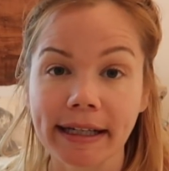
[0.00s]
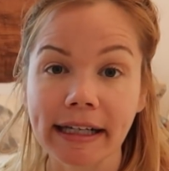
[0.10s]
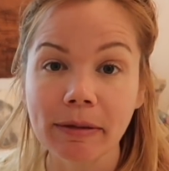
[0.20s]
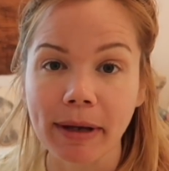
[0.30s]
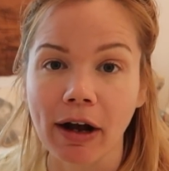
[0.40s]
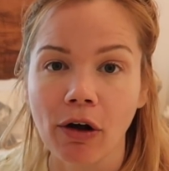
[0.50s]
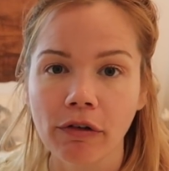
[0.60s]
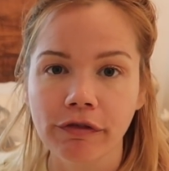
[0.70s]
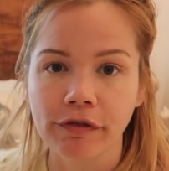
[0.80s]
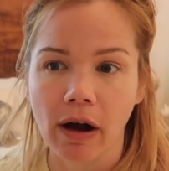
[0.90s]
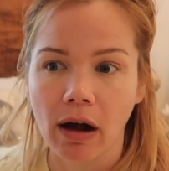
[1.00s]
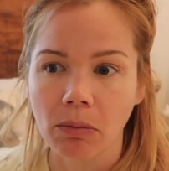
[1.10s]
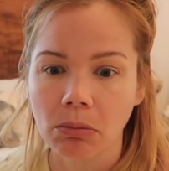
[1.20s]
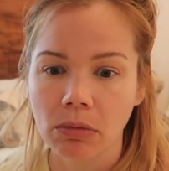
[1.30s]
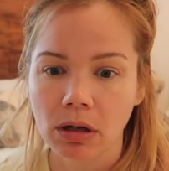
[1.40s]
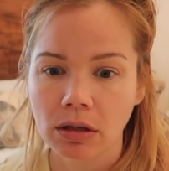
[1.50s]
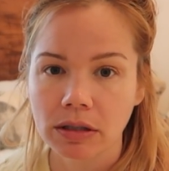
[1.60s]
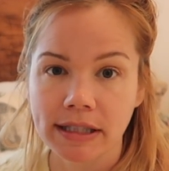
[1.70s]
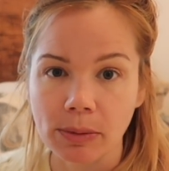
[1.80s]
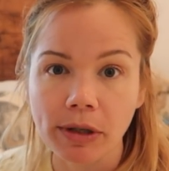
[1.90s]
an email from
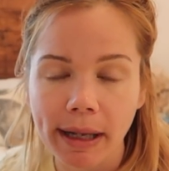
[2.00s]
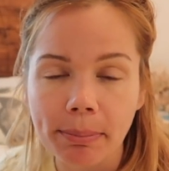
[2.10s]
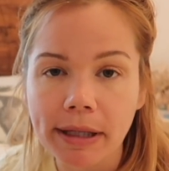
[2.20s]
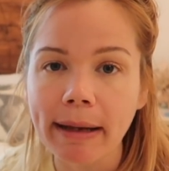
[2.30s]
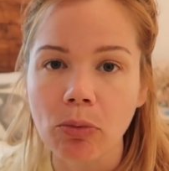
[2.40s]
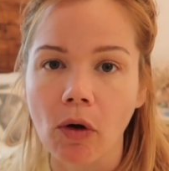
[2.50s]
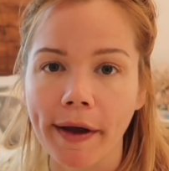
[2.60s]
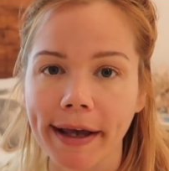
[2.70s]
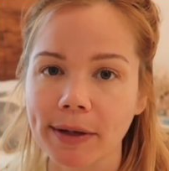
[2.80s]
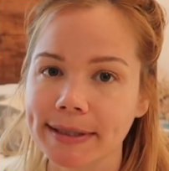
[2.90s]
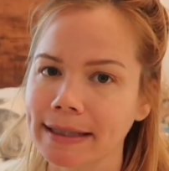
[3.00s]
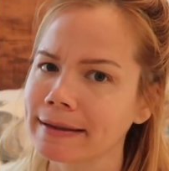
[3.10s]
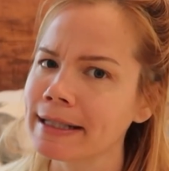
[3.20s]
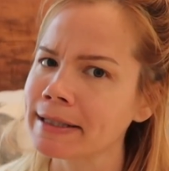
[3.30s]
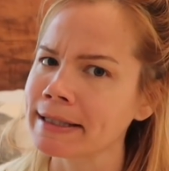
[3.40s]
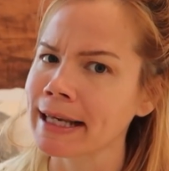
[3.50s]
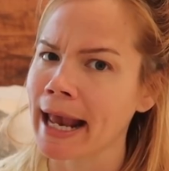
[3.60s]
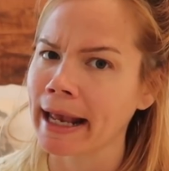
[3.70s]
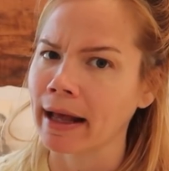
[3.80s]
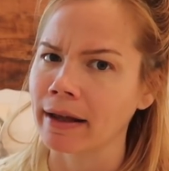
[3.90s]
someone at Playboy, and I was like, this
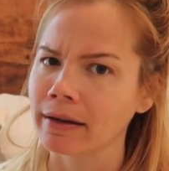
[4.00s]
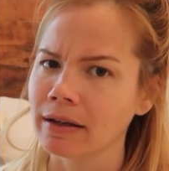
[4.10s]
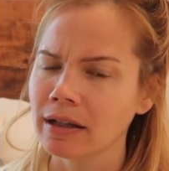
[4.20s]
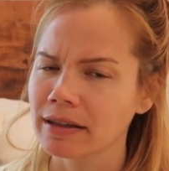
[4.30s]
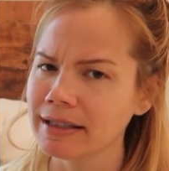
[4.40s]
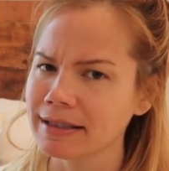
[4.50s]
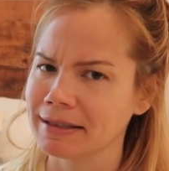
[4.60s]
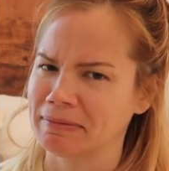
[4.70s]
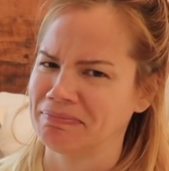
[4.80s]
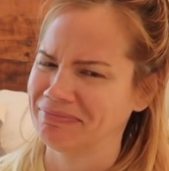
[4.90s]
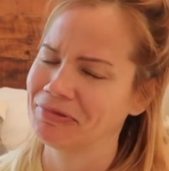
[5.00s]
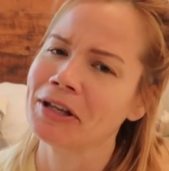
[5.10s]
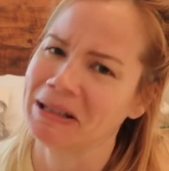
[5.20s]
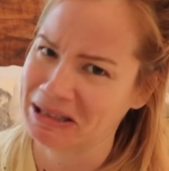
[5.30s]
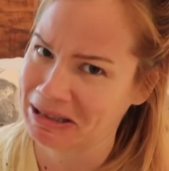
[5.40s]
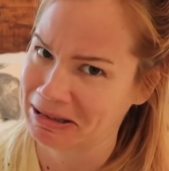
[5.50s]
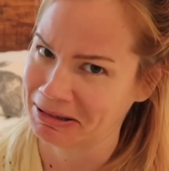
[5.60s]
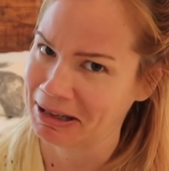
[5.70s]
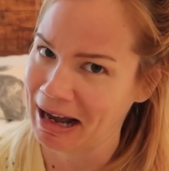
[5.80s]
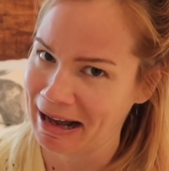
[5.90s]
can't, this this
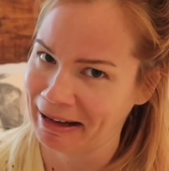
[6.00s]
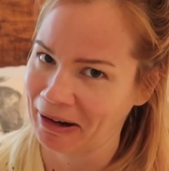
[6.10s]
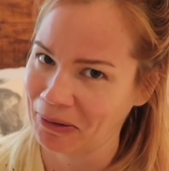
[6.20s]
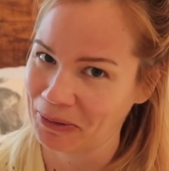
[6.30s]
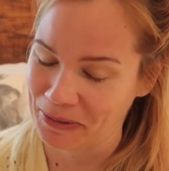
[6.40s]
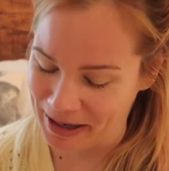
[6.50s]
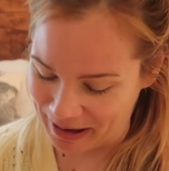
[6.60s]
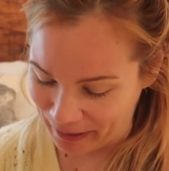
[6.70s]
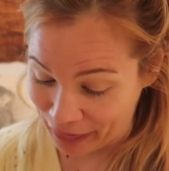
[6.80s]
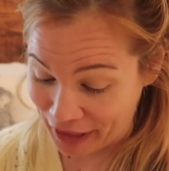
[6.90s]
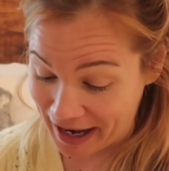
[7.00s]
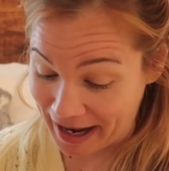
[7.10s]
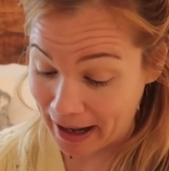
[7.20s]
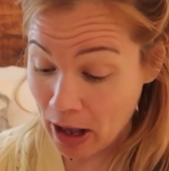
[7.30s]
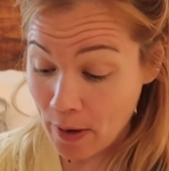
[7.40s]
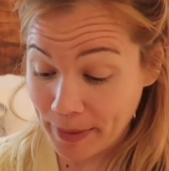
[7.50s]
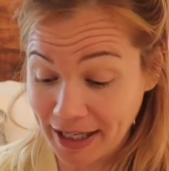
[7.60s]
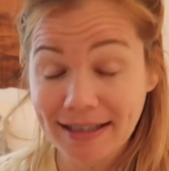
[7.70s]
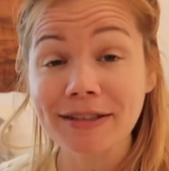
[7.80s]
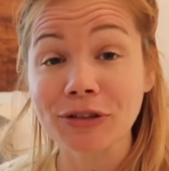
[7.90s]
is not a real thing. But
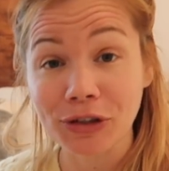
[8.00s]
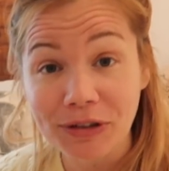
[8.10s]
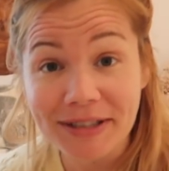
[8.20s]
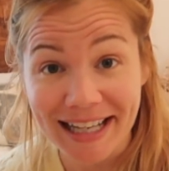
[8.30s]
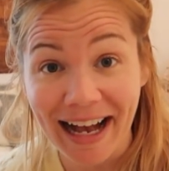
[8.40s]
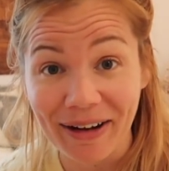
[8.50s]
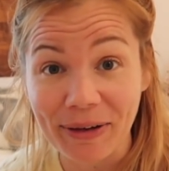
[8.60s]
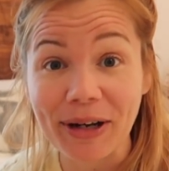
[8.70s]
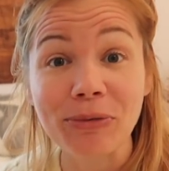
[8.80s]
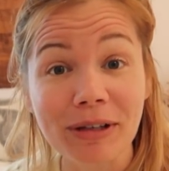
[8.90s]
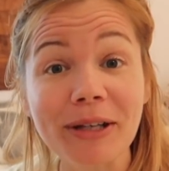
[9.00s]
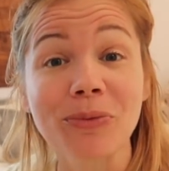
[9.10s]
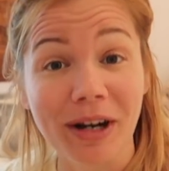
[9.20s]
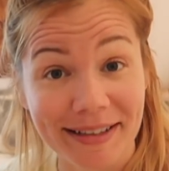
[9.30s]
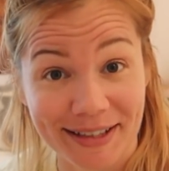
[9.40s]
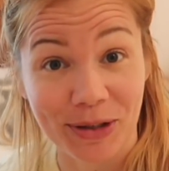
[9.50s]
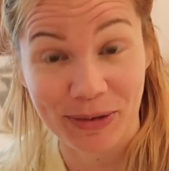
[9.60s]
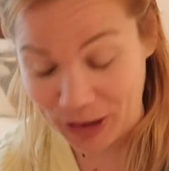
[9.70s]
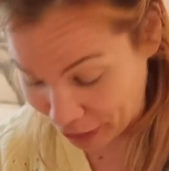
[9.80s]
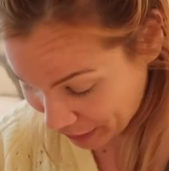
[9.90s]
as it turns out, it really was a real